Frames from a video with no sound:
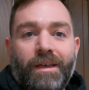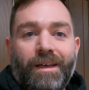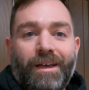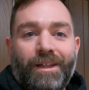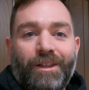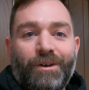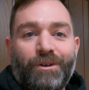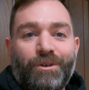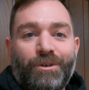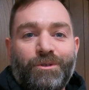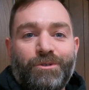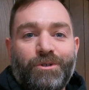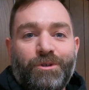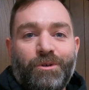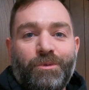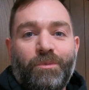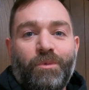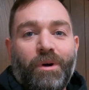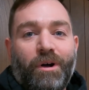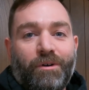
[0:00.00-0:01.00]
Hello
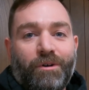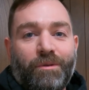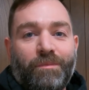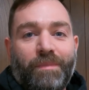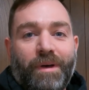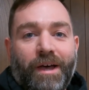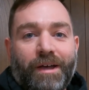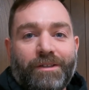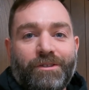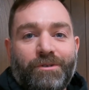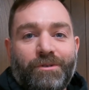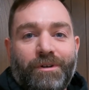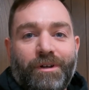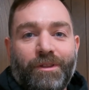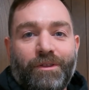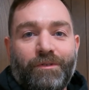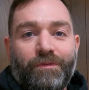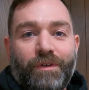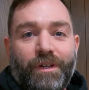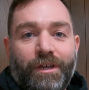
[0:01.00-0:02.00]
YouTube, welcome back to
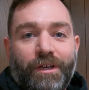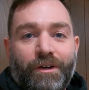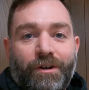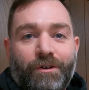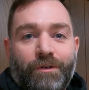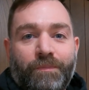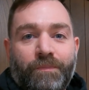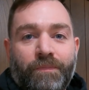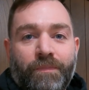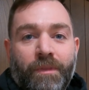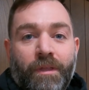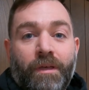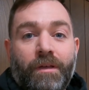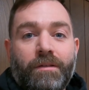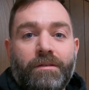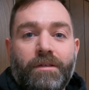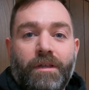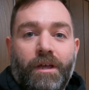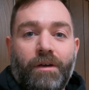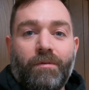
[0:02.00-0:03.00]
another video.
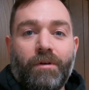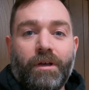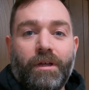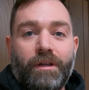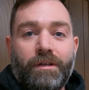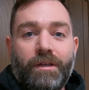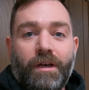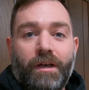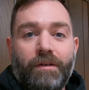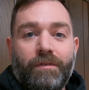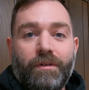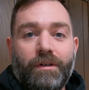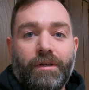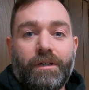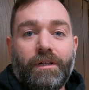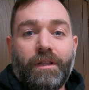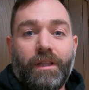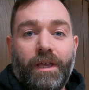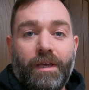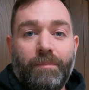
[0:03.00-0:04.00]
Today we're going to dive into
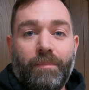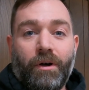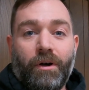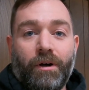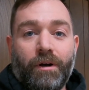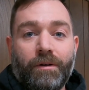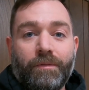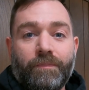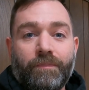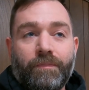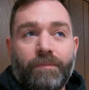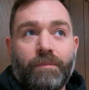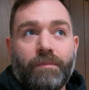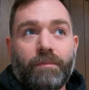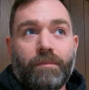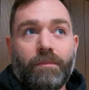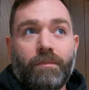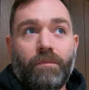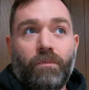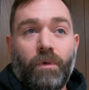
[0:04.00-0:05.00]
clay bar,
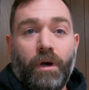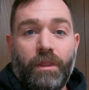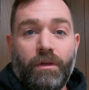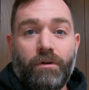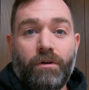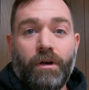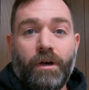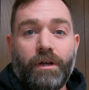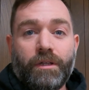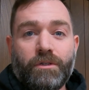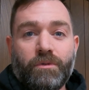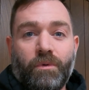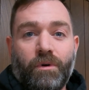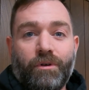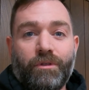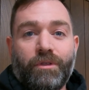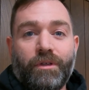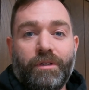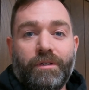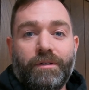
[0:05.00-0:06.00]
whether or not it's
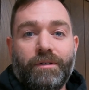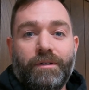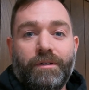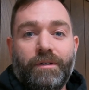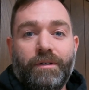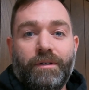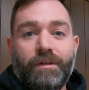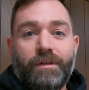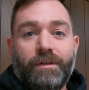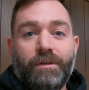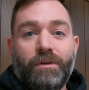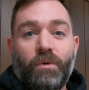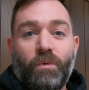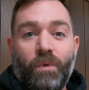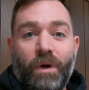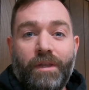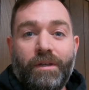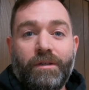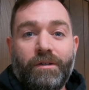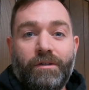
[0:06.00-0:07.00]
worth it,
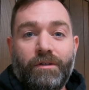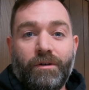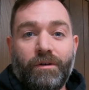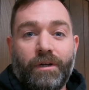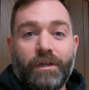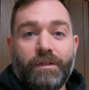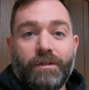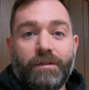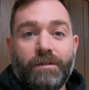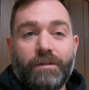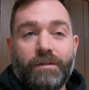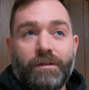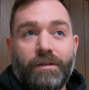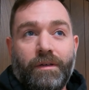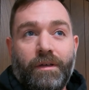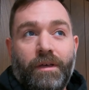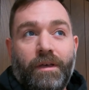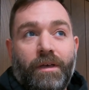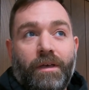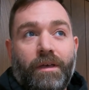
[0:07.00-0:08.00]
when to do it,
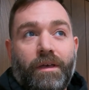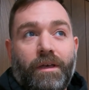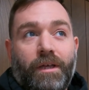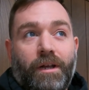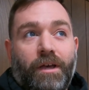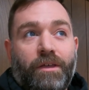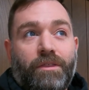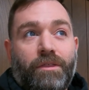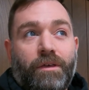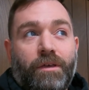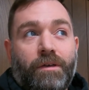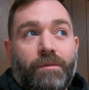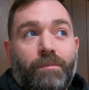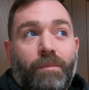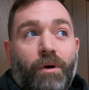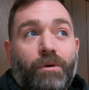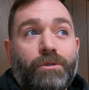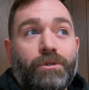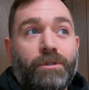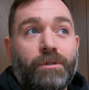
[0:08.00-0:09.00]
and I think
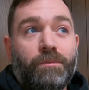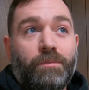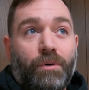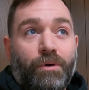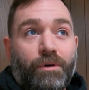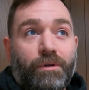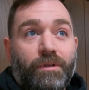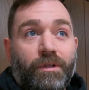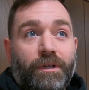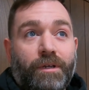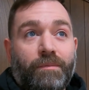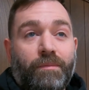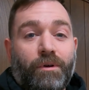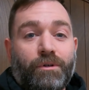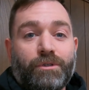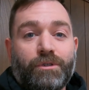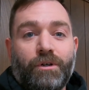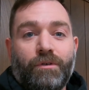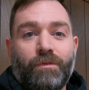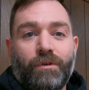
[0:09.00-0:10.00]
most importantly and
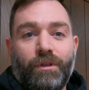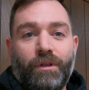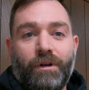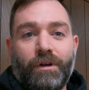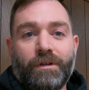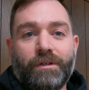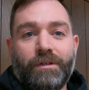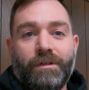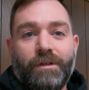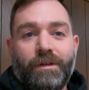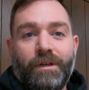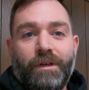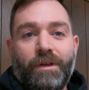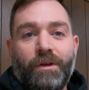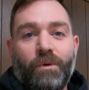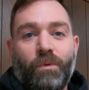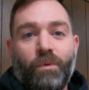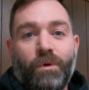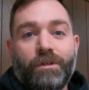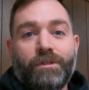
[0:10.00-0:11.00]
most overlooked,
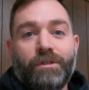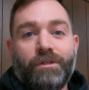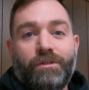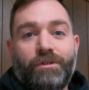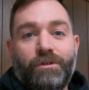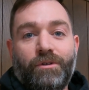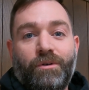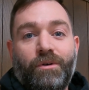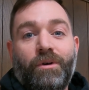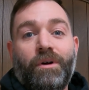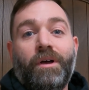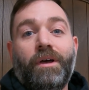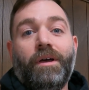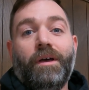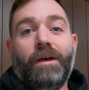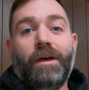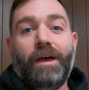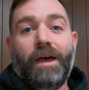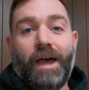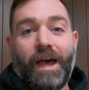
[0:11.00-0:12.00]
what to do
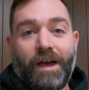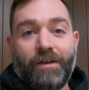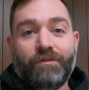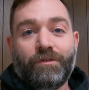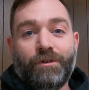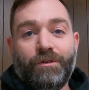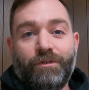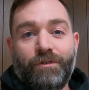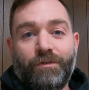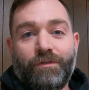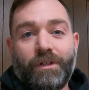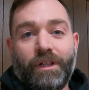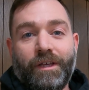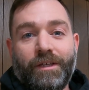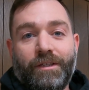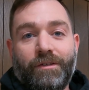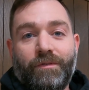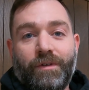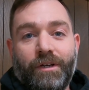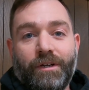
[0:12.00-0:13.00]
after you've
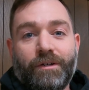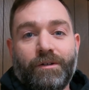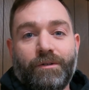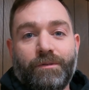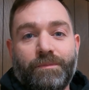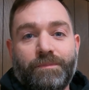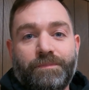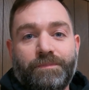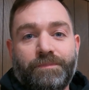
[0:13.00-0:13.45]
clayed the vehicle.